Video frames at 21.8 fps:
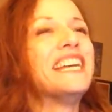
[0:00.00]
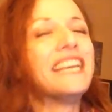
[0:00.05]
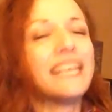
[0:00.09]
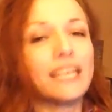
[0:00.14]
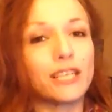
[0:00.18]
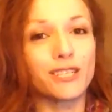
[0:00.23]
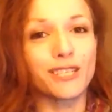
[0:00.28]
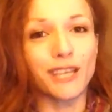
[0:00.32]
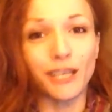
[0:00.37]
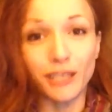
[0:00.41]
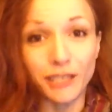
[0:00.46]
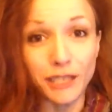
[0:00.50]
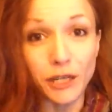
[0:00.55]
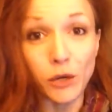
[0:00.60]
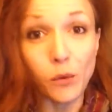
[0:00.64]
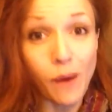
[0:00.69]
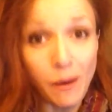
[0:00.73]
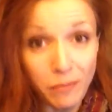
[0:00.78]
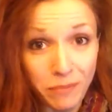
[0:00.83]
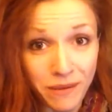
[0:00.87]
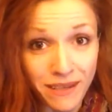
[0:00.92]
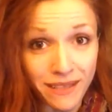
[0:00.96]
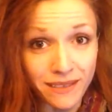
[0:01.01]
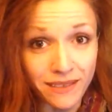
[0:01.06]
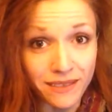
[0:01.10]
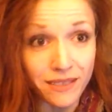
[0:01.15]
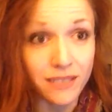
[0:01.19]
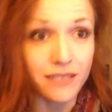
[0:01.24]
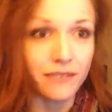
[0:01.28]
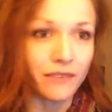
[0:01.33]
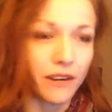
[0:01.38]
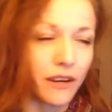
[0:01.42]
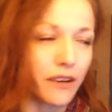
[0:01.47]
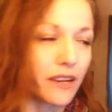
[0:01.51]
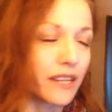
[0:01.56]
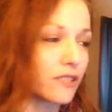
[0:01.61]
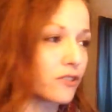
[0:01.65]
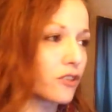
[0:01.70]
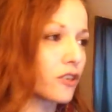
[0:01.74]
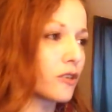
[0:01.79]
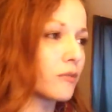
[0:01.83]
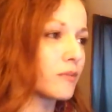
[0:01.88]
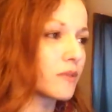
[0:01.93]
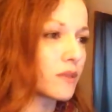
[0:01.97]
selling weapons to various
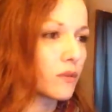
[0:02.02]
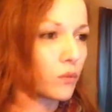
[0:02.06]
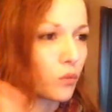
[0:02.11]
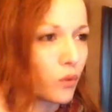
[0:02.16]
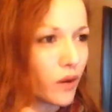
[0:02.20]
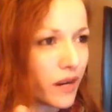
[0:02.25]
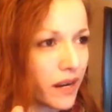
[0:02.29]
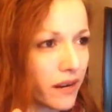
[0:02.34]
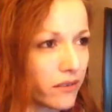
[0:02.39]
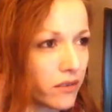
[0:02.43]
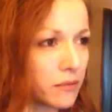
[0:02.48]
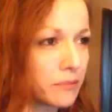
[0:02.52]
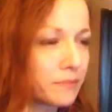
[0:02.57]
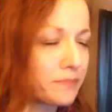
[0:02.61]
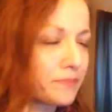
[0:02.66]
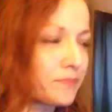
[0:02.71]
groups, whatever.